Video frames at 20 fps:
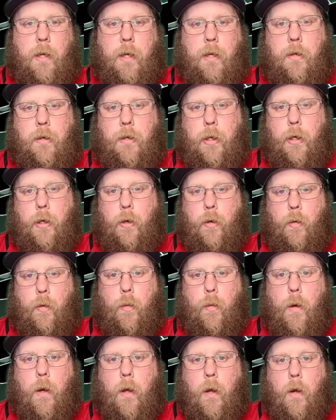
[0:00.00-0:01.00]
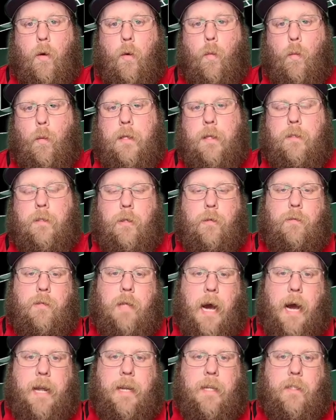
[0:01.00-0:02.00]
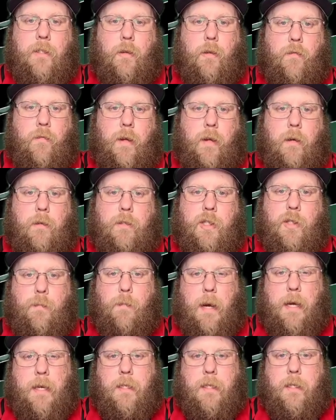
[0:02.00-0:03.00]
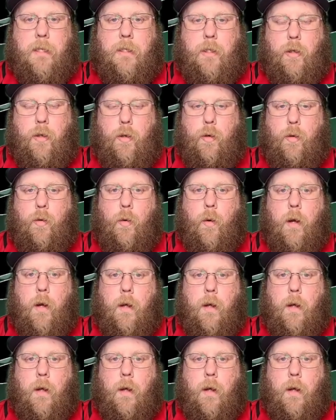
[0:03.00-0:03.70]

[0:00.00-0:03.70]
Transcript: do with 2 tight ends on the field, especially 2